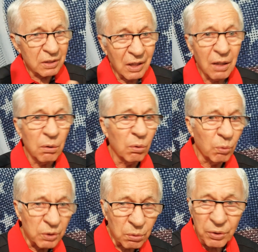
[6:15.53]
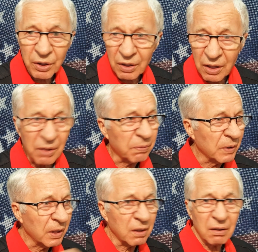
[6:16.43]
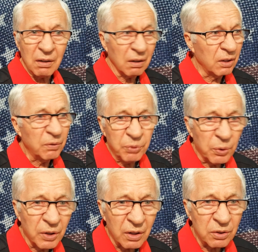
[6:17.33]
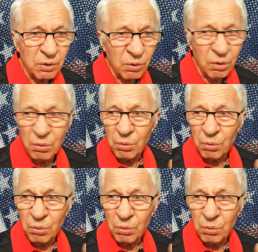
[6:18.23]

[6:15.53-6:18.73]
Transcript: That's now what we have. Like, a few years ago,